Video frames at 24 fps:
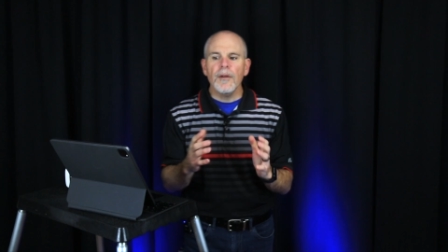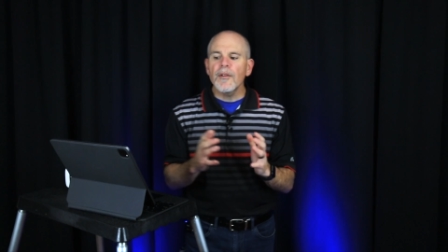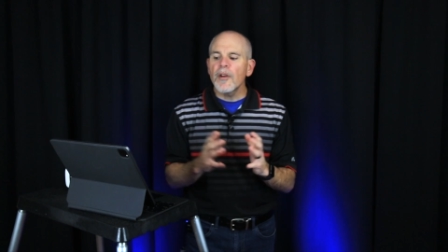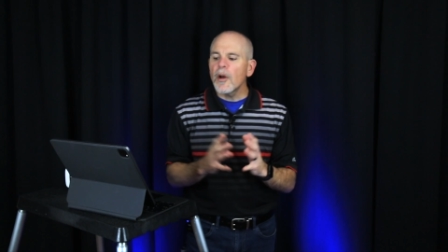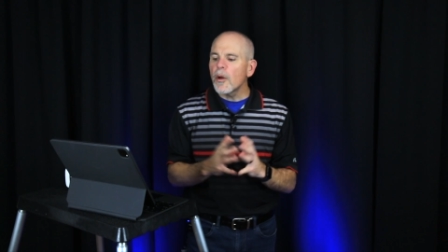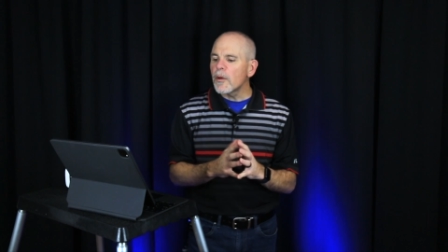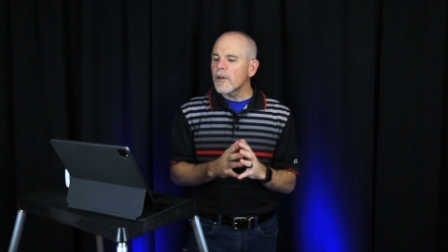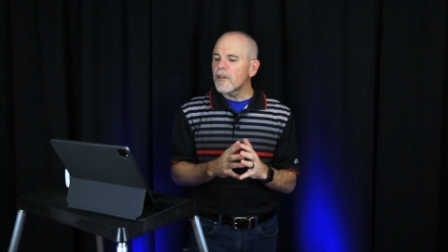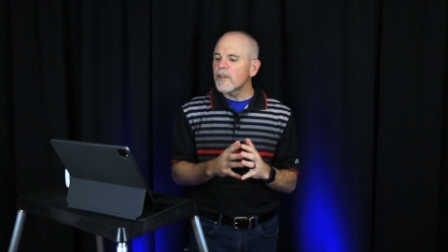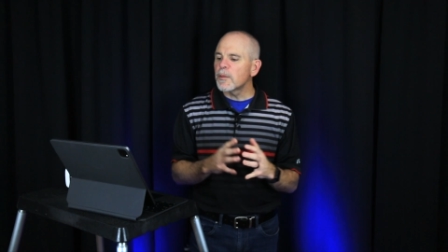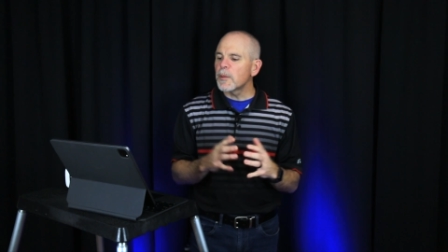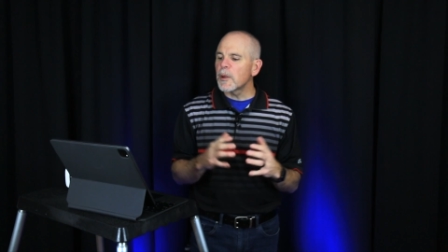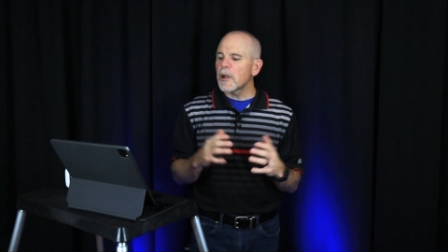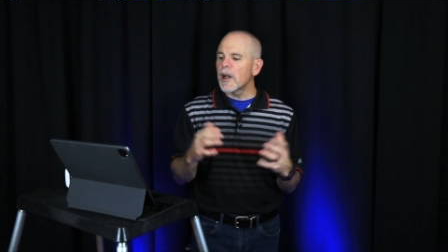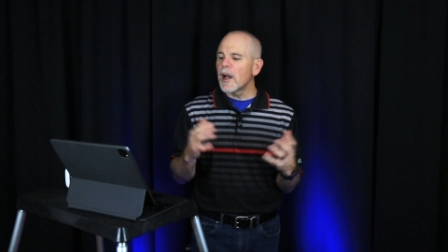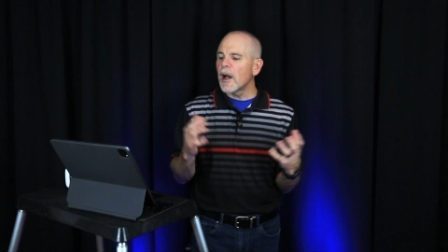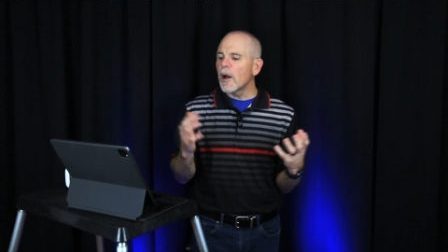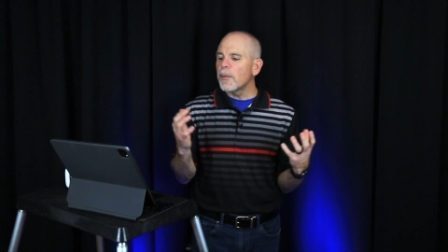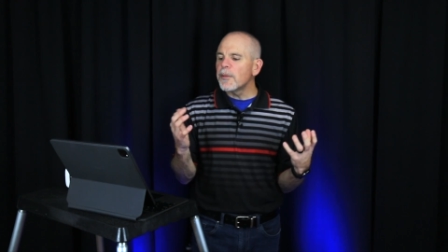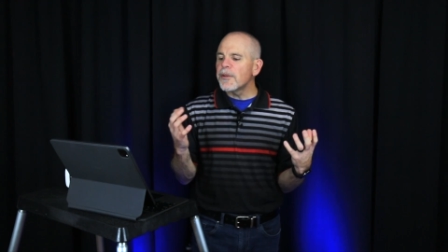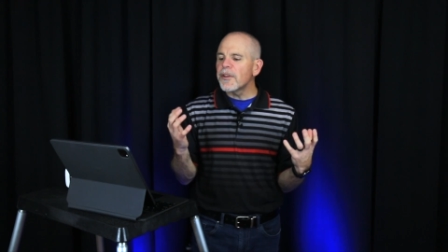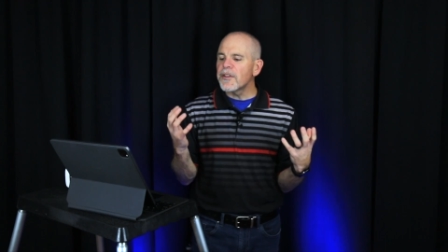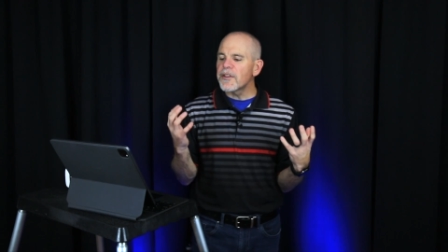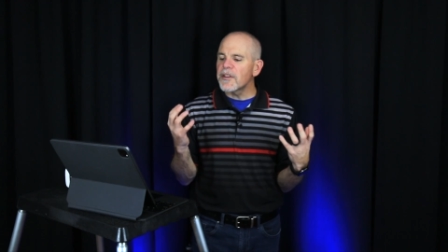of the Holy Spirit
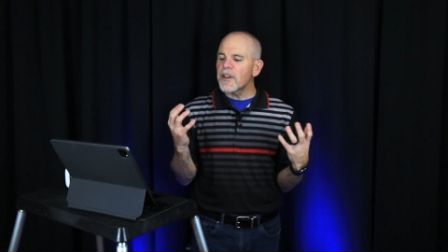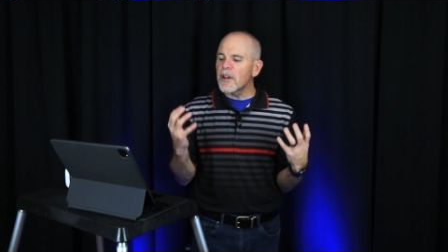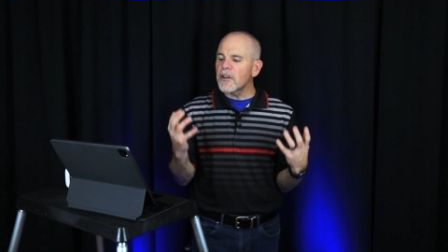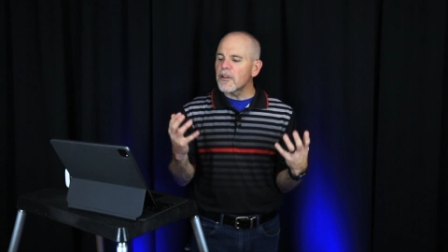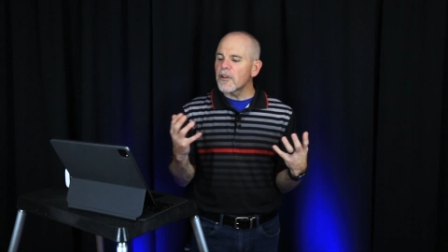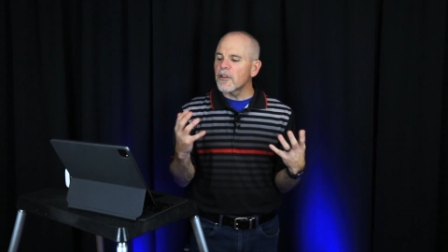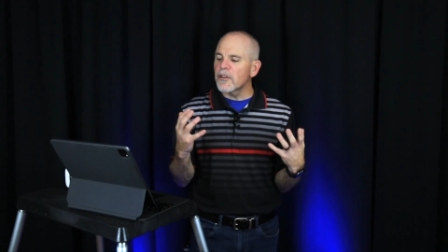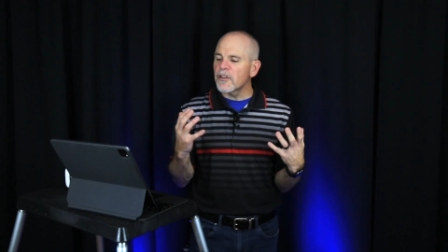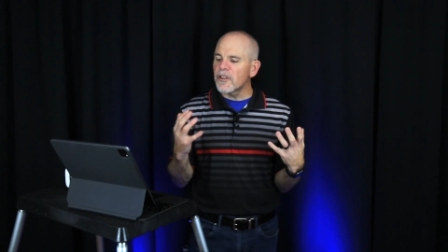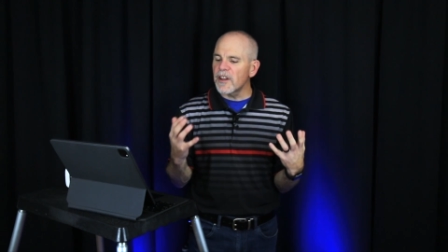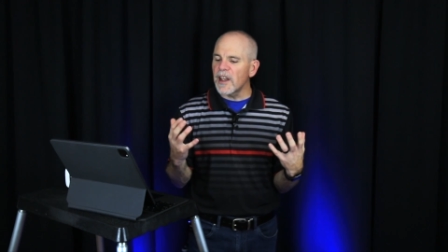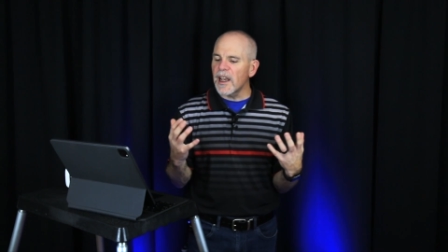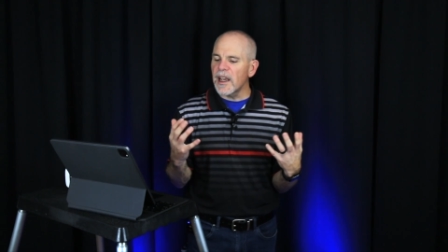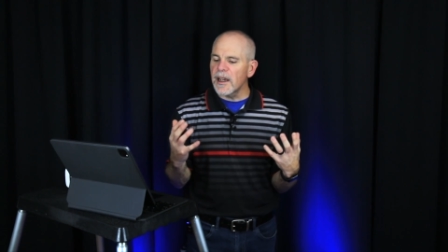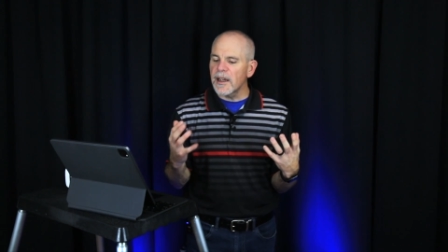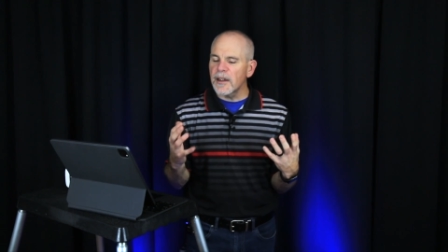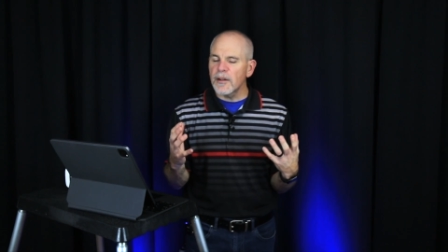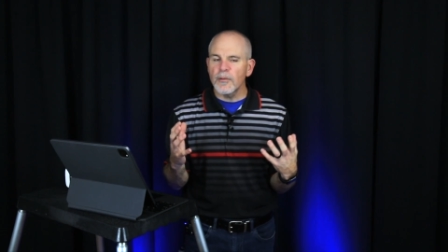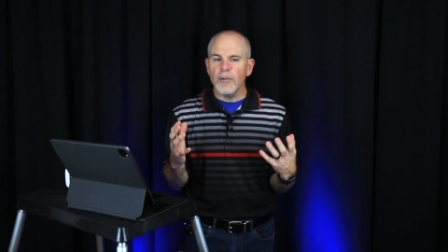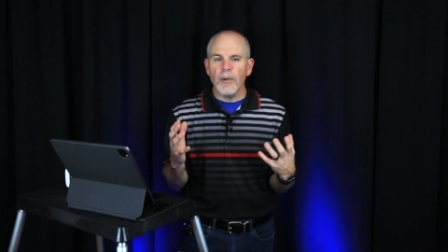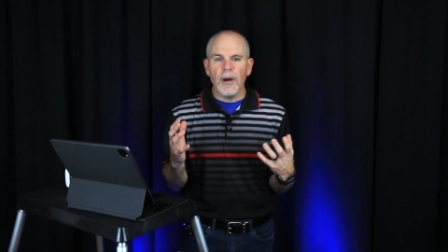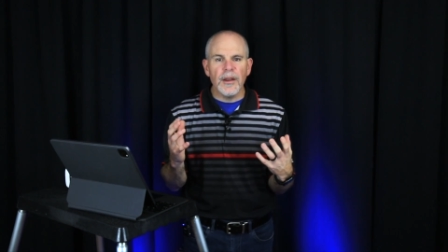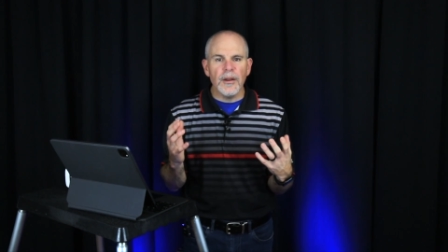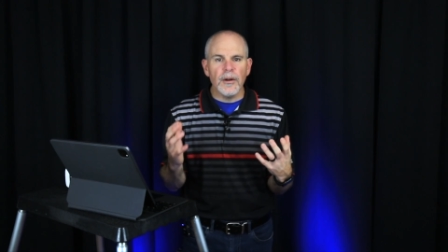helps us to
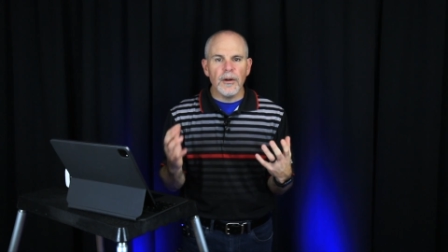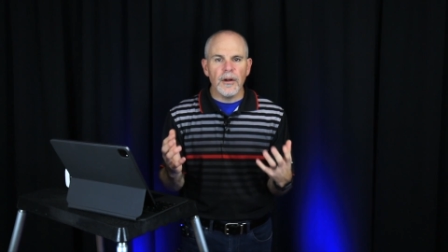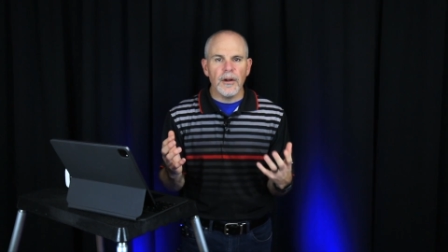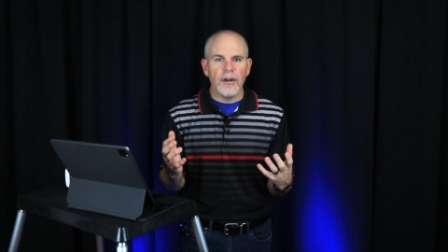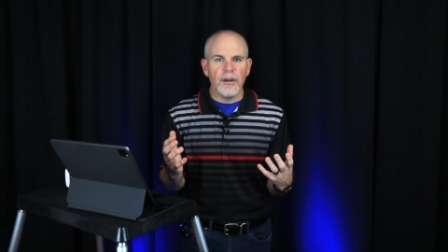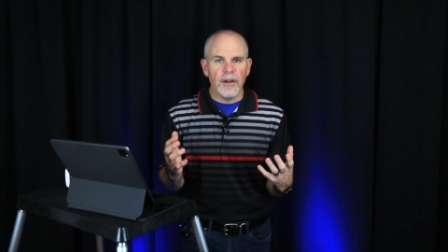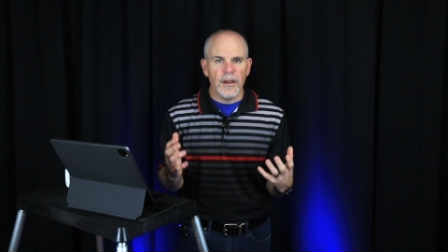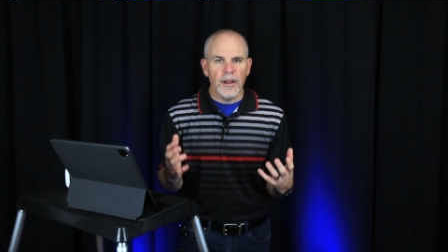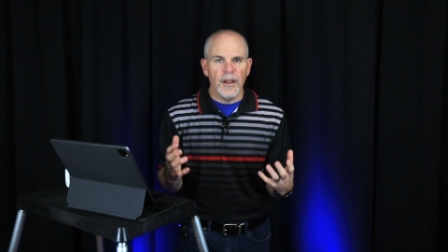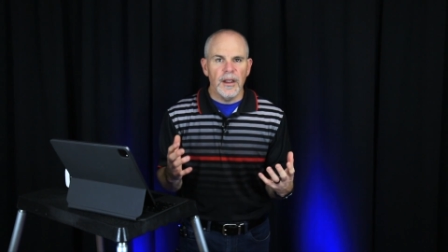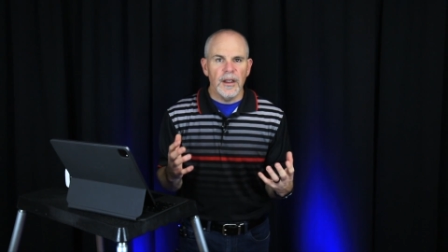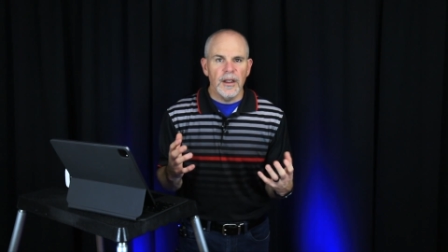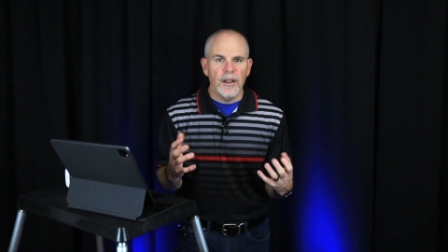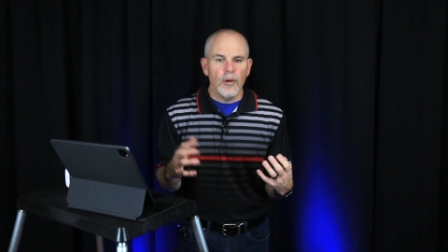understand whether